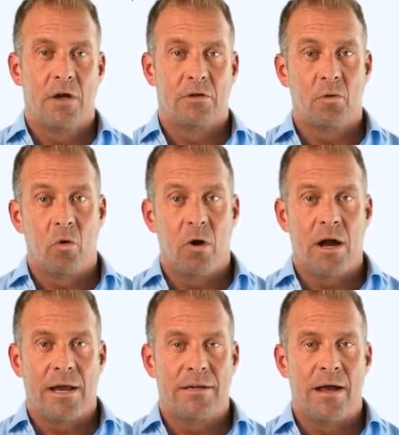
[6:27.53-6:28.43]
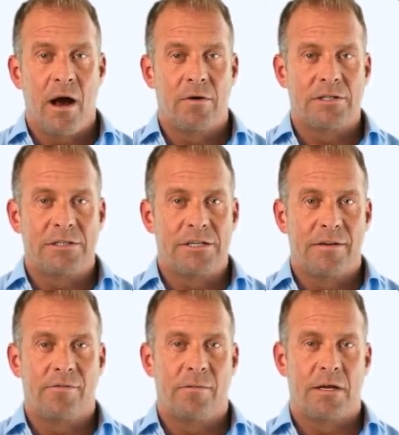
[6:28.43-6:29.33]
DORA encourages
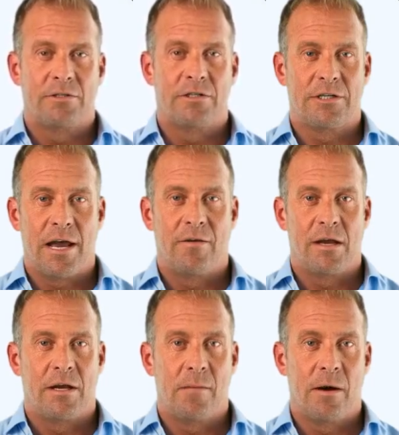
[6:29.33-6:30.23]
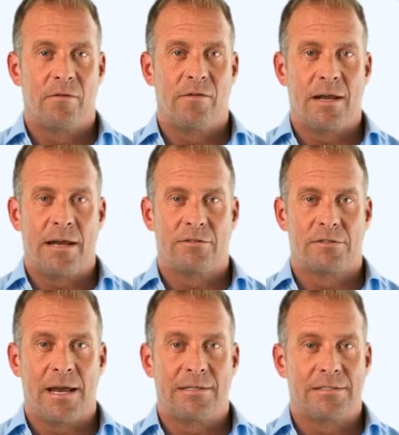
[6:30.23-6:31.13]
information sharing among
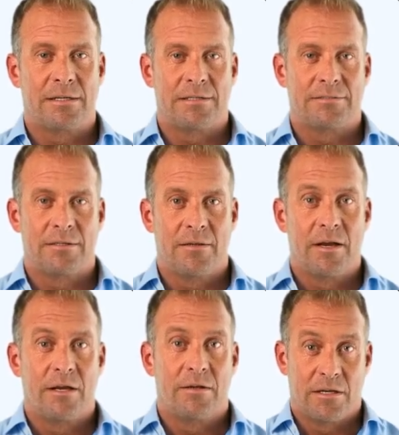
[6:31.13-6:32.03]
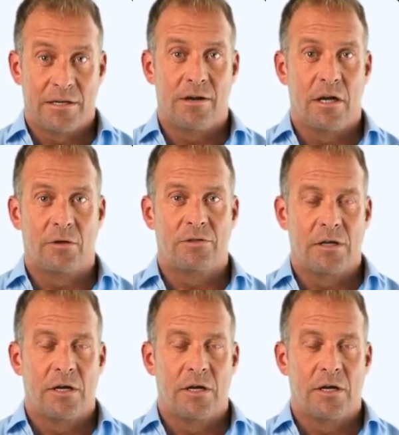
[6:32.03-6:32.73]
financial entities. This includes